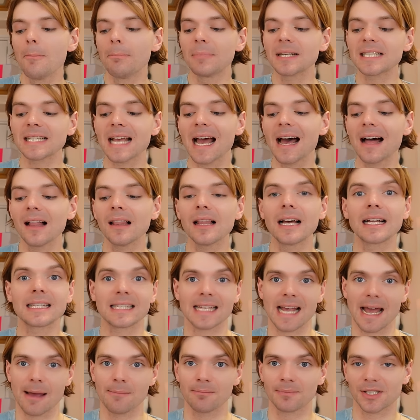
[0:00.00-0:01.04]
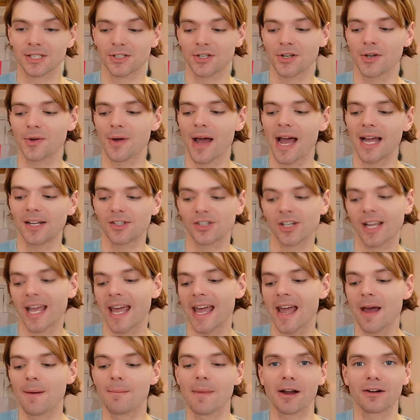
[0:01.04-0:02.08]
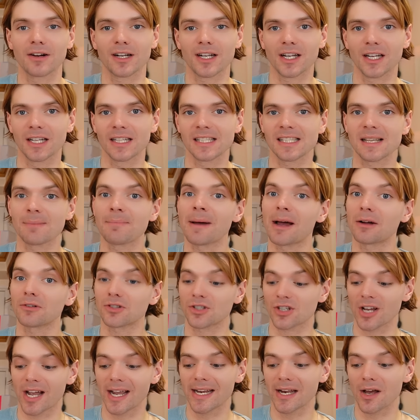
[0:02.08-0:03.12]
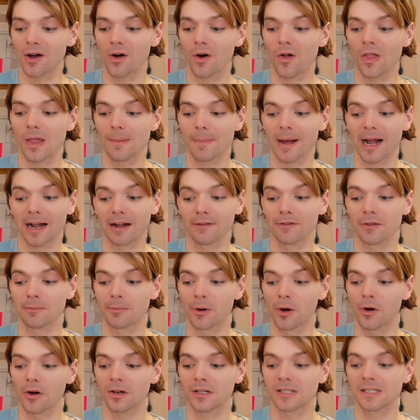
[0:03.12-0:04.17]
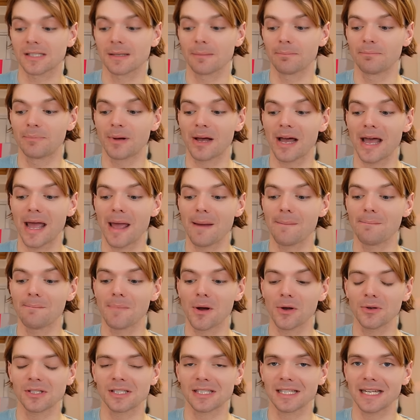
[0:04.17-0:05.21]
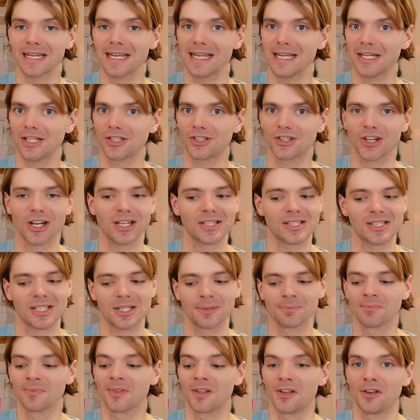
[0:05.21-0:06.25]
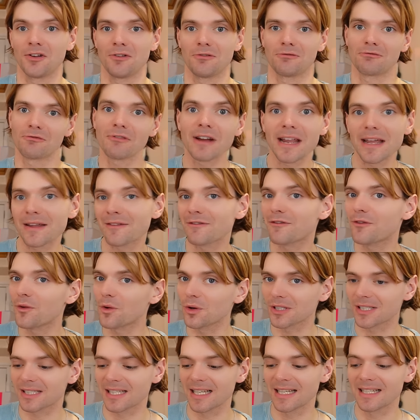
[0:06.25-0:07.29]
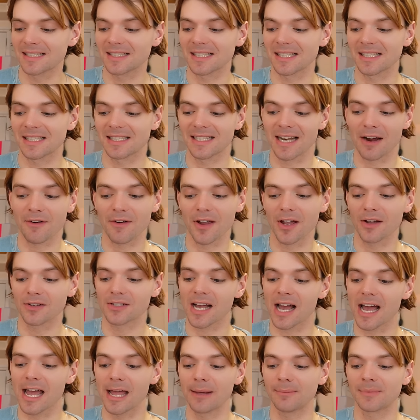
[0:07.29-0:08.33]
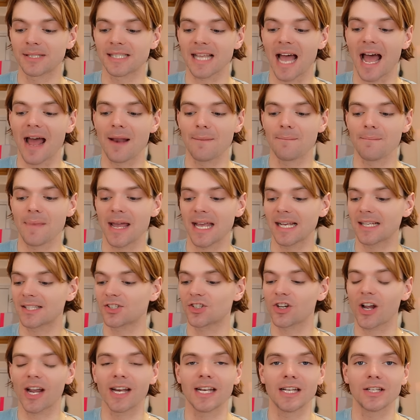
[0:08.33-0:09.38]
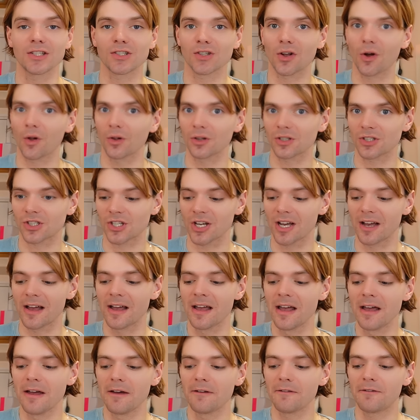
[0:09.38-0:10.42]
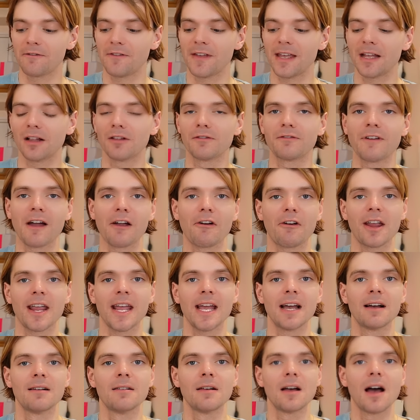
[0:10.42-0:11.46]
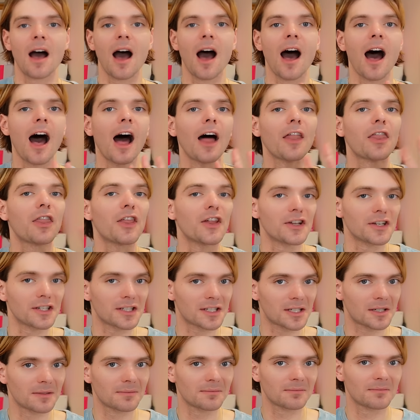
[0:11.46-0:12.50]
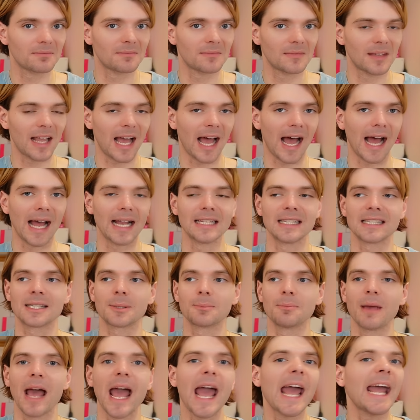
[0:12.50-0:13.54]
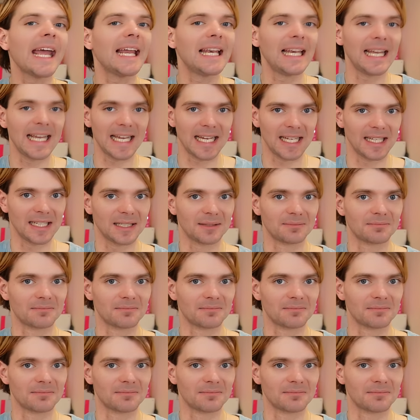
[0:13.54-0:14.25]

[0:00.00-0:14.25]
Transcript: Mattel attempts to educate Americans about China on the back of the box, but it mostly just reinforces stereotypes and makes Chinese culture feel very othered and alien.